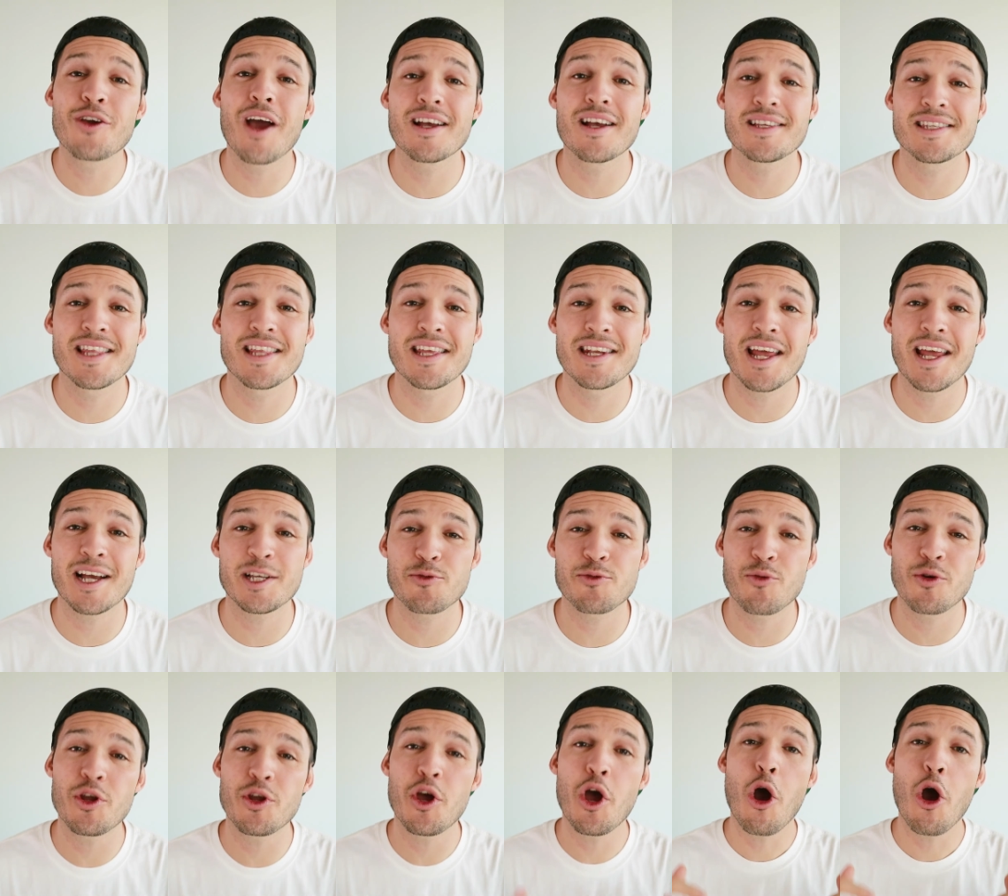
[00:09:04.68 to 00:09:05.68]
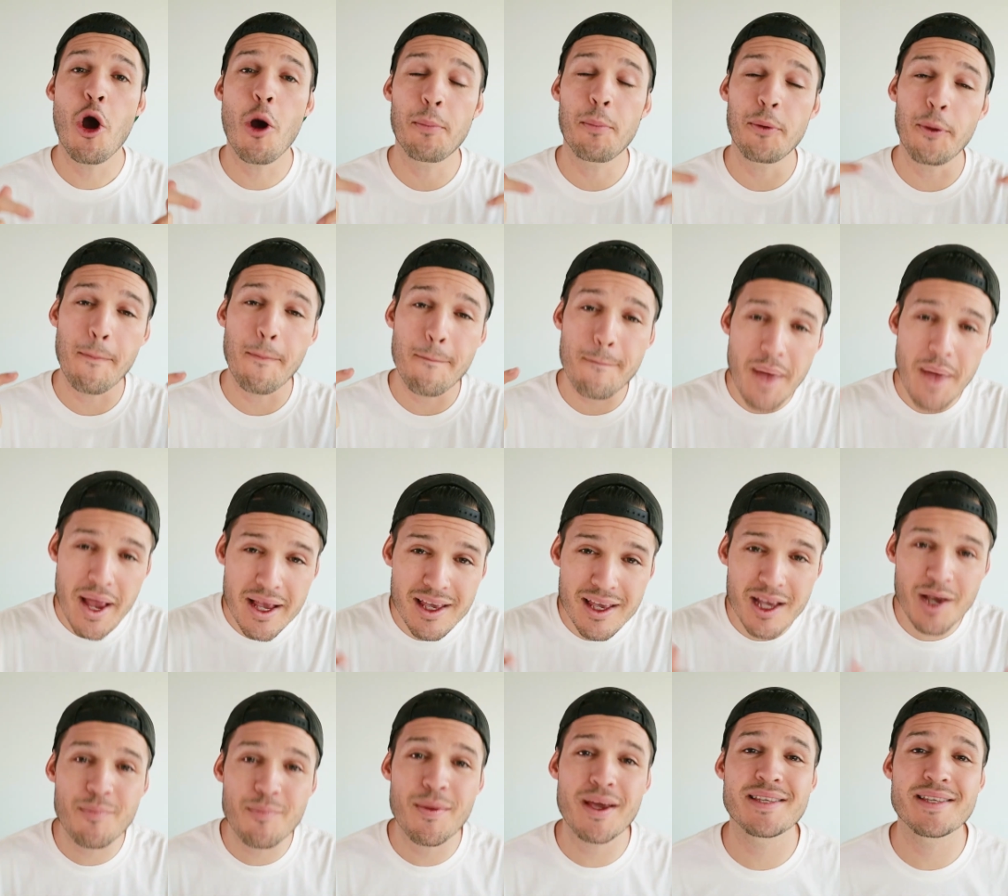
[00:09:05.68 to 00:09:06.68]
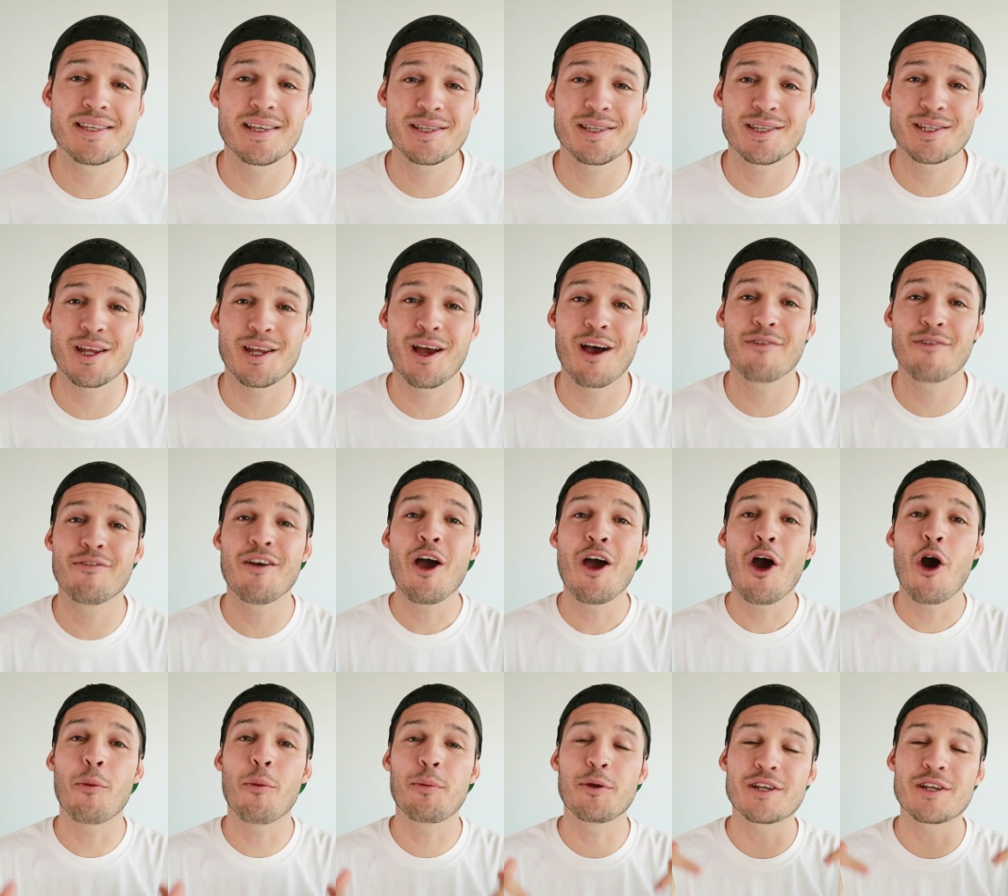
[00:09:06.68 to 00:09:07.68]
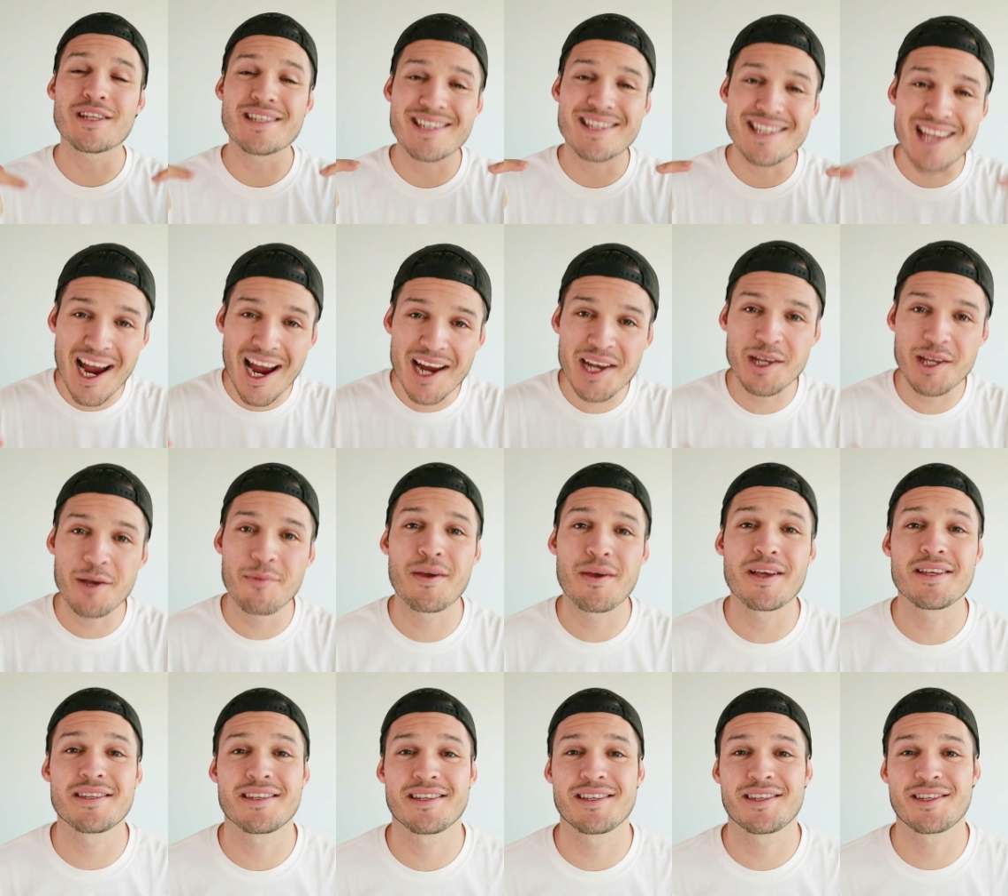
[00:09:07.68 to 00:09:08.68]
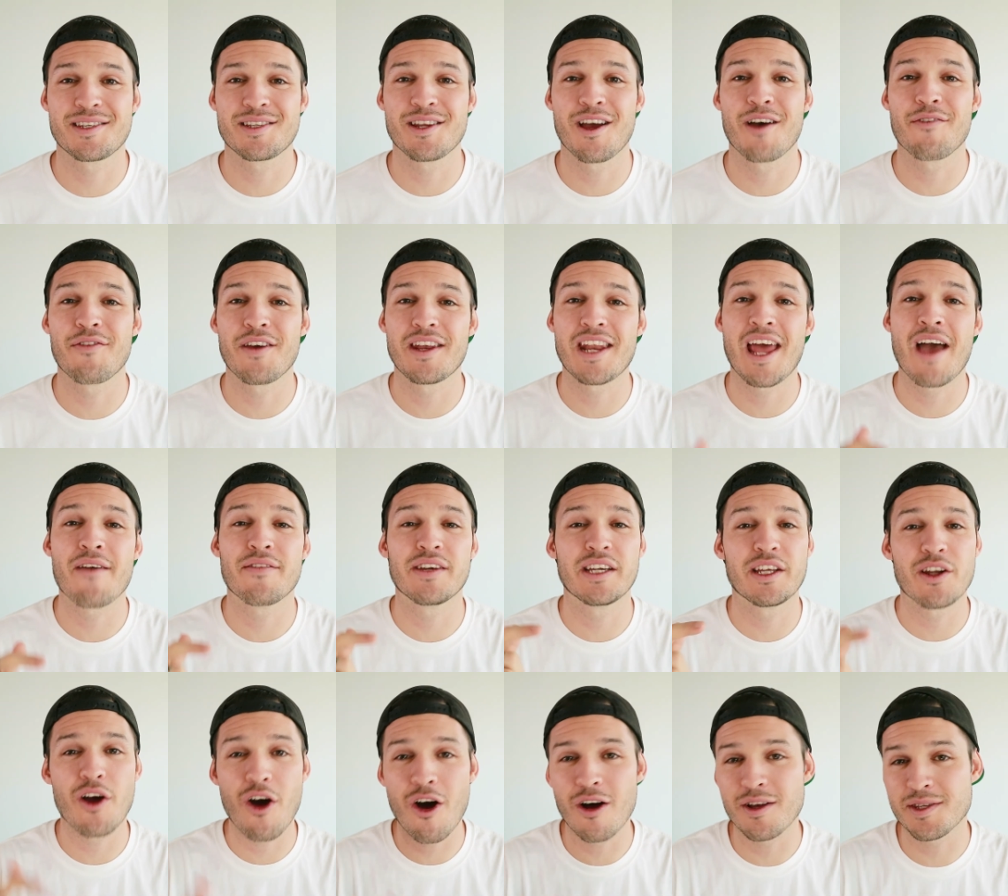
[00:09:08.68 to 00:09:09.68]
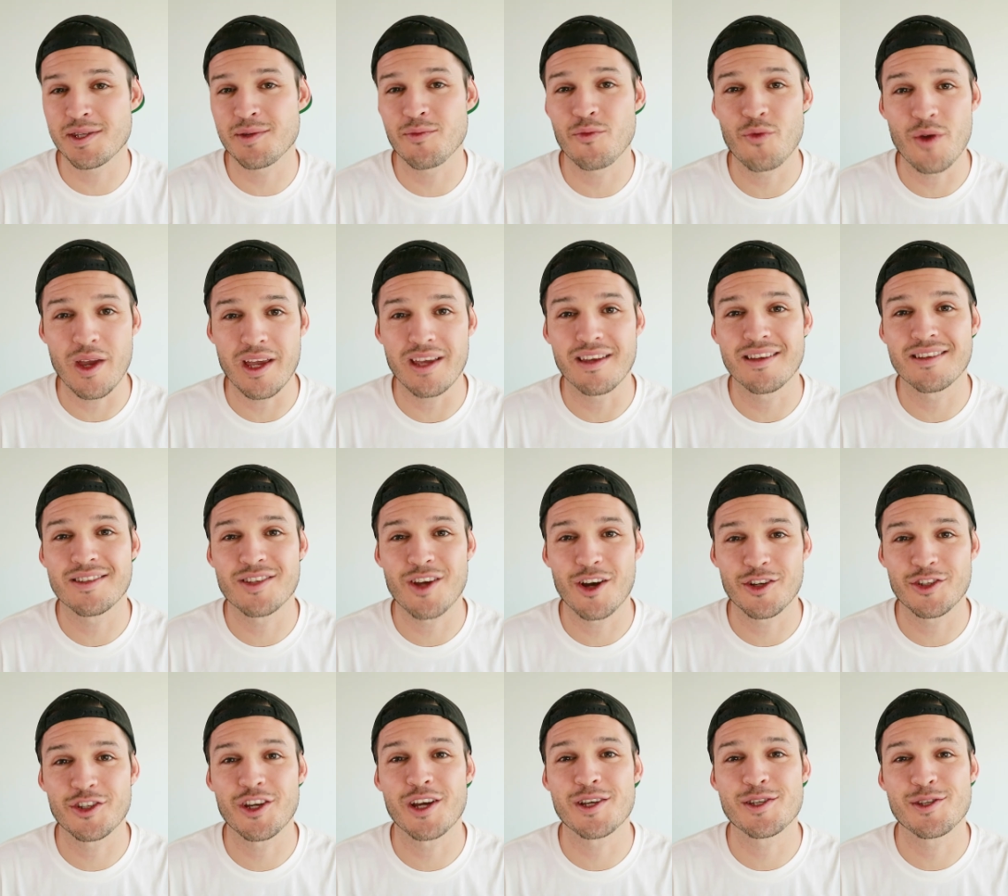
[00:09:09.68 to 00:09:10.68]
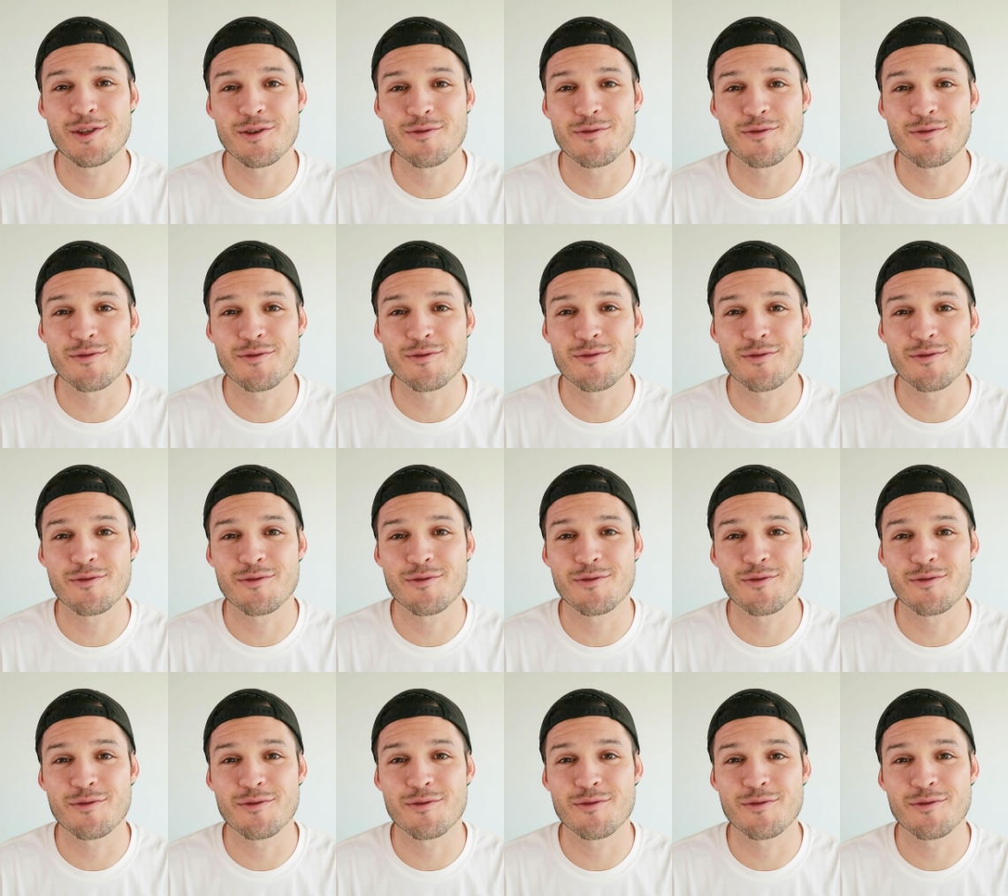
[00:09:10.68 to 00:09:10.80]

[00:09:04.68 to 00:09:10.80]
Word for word: you guys in the next one. Hope you're making amazing stuff. Hope you're designing amazing stuff and having an awesome week. Talk to you guys